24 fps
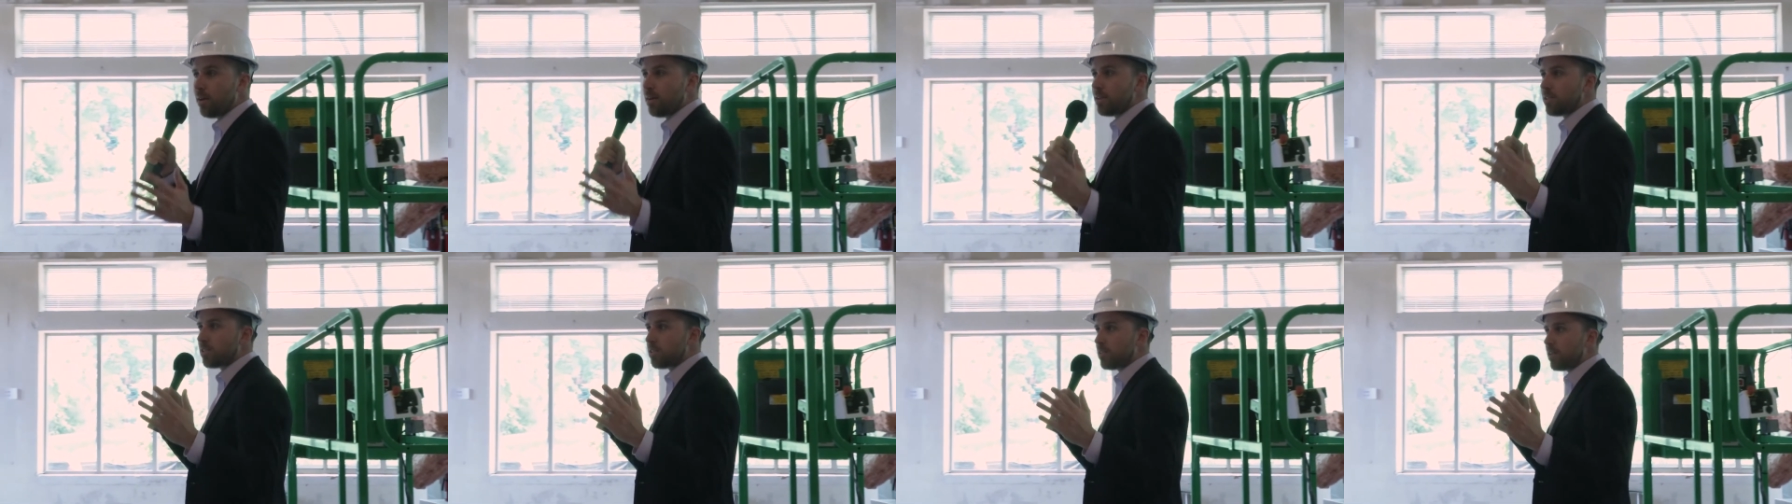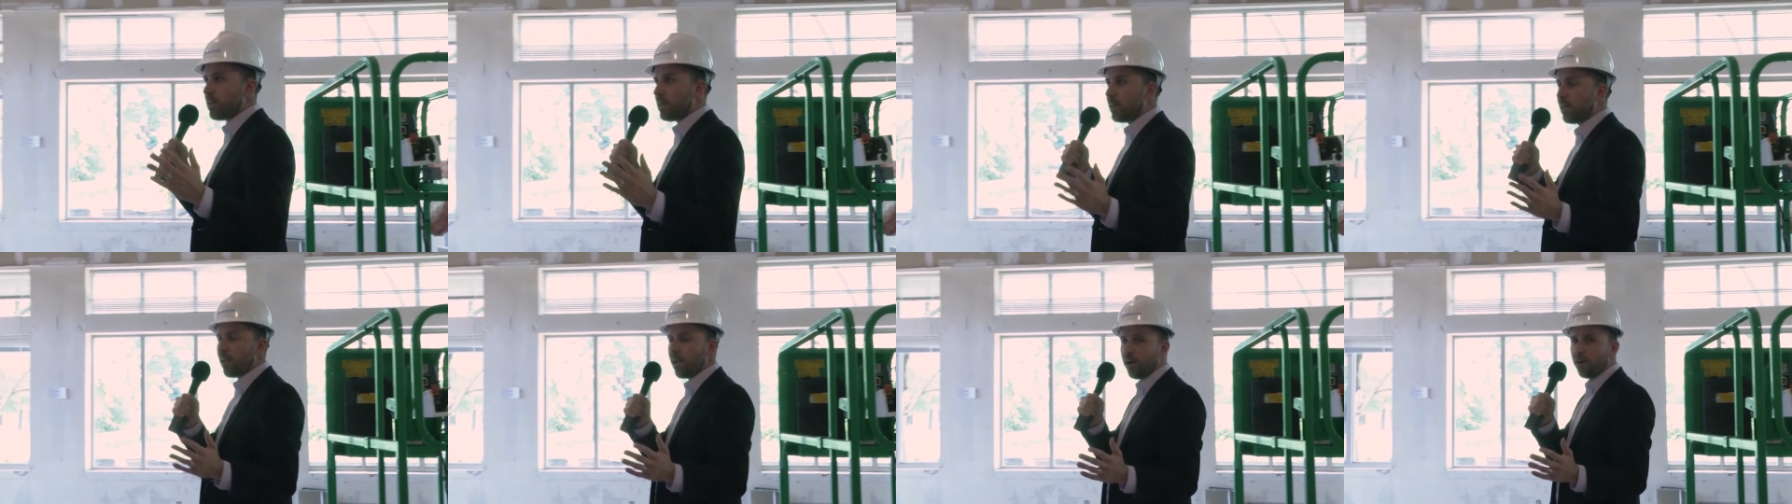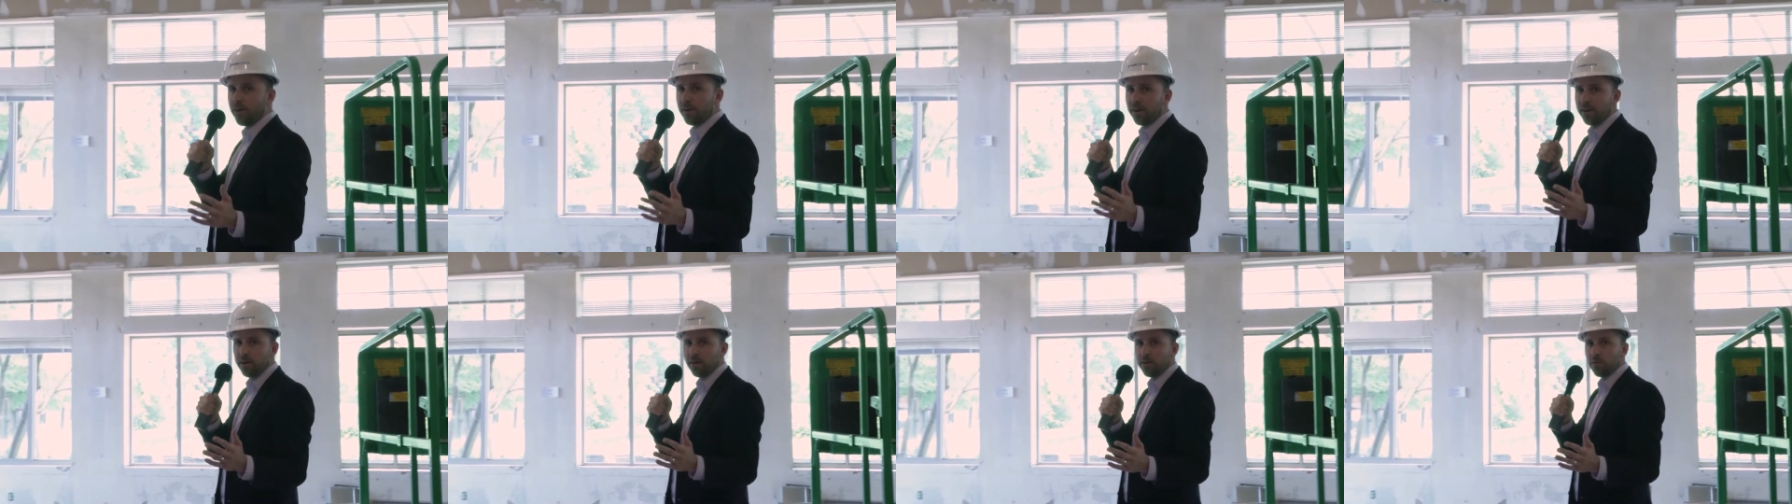seating
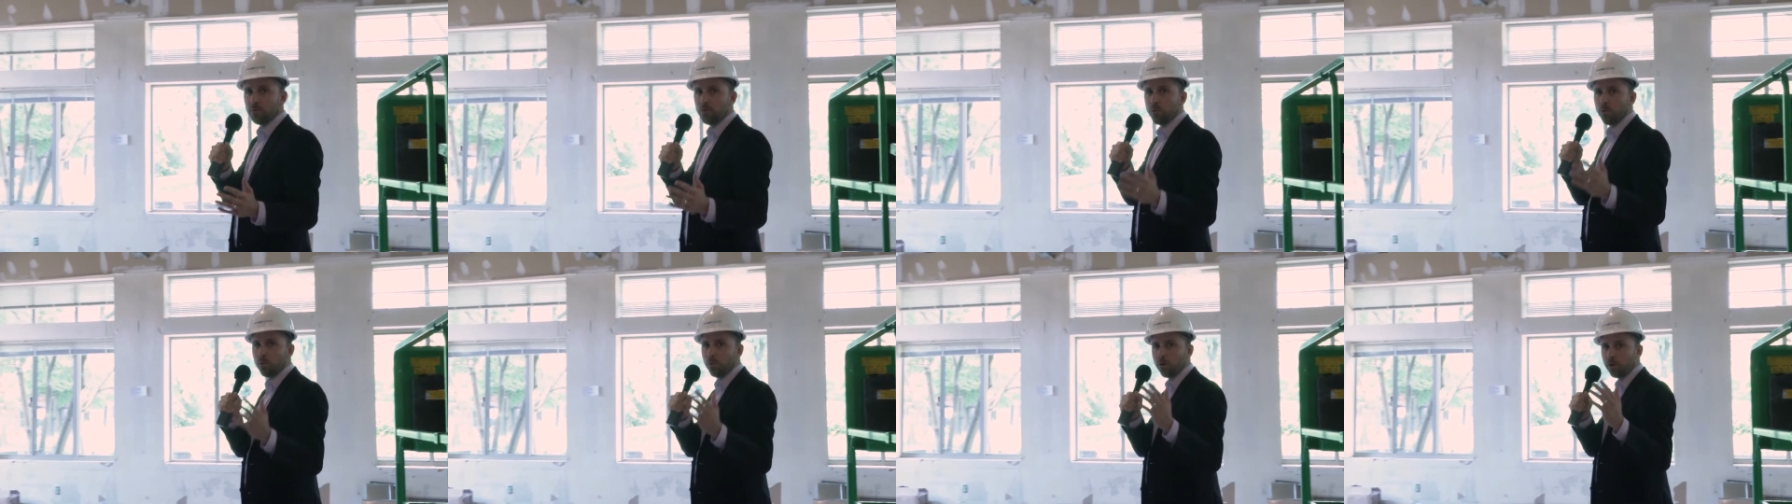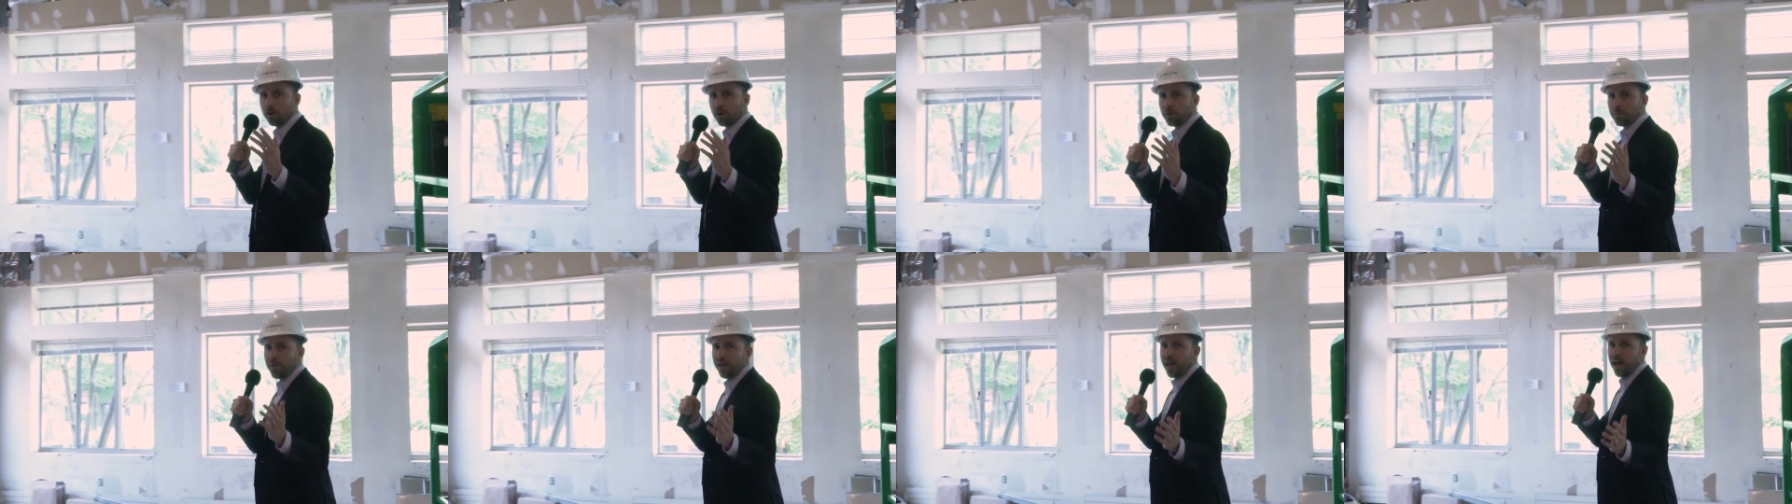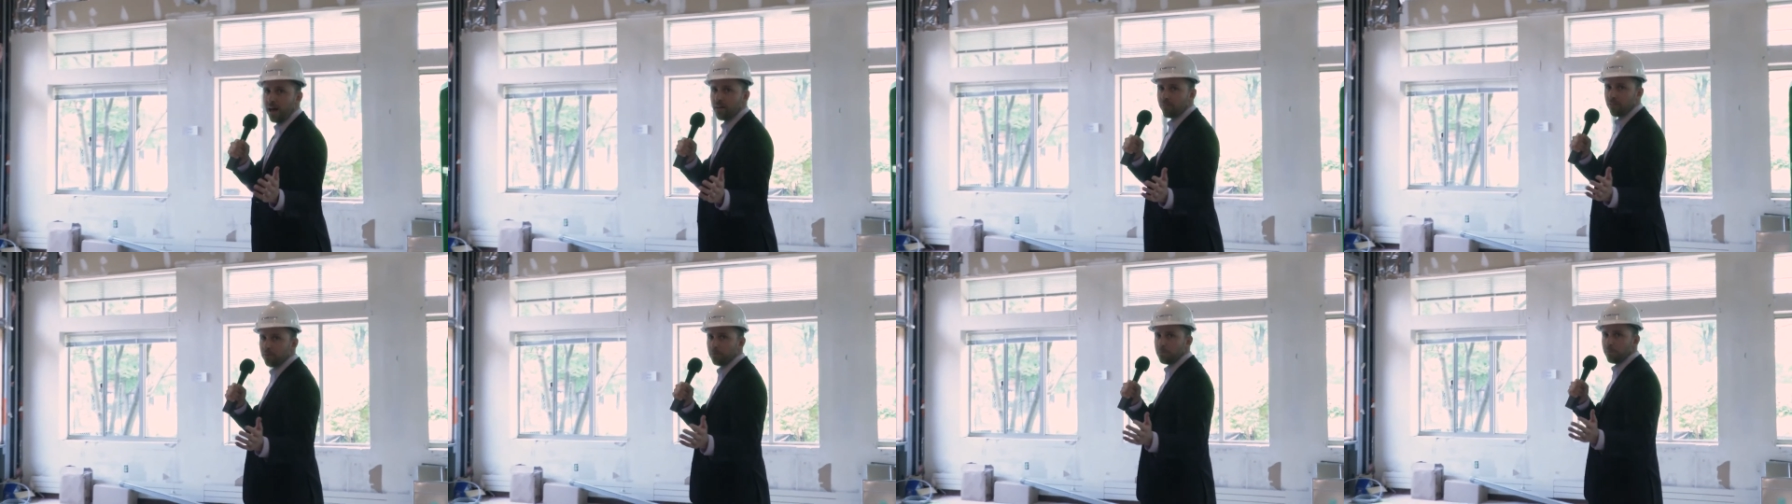area where we're going to be
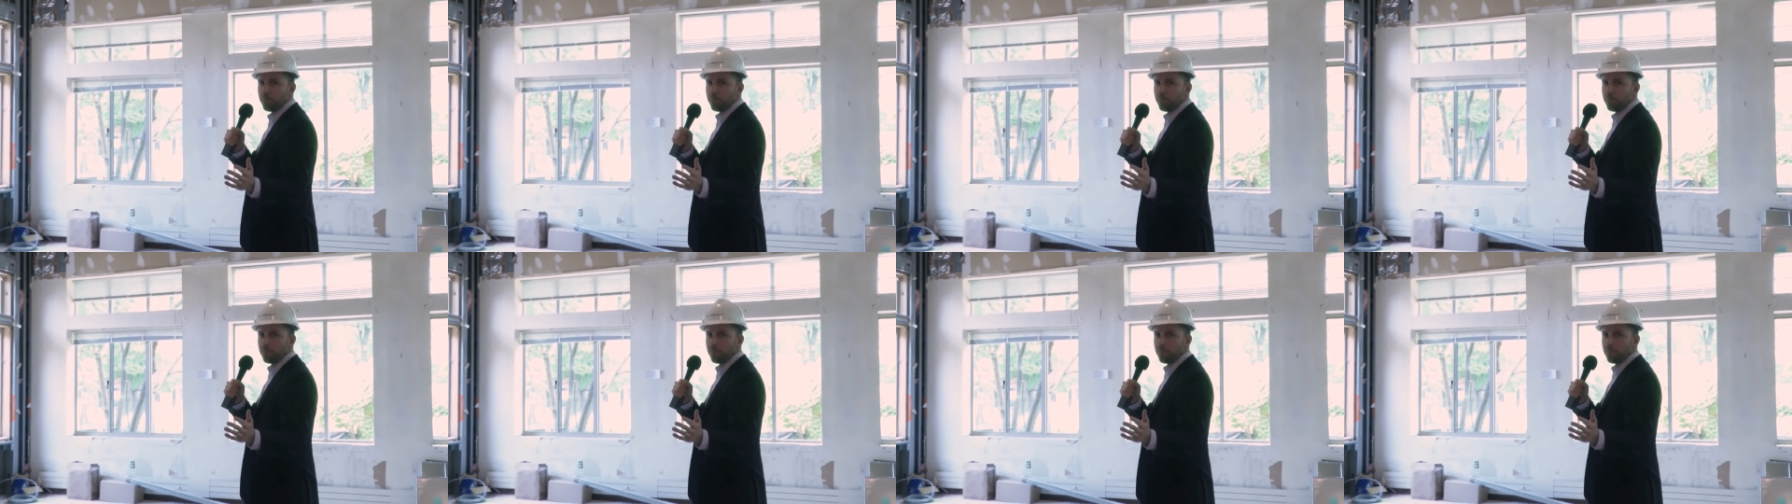having